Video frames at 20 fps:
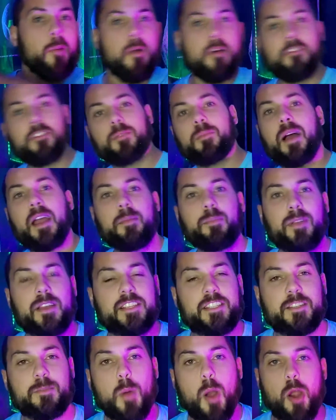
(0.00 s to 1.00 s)
over to my
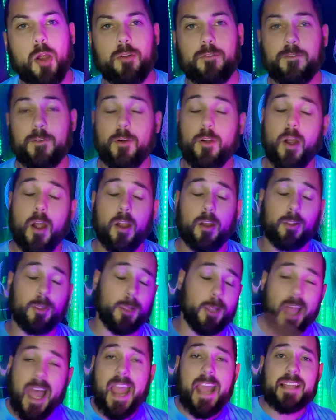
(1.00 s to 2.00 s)
place tomorrow for our
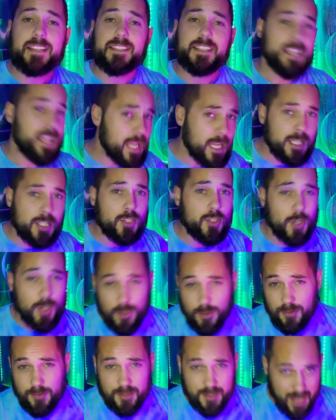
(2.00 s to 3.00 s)
last
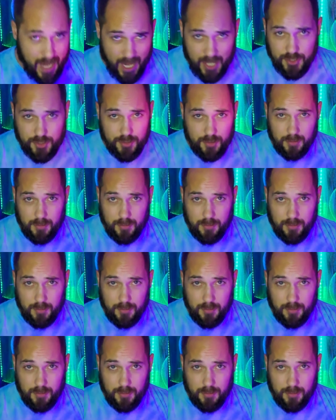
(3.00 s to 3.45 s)
Into's National,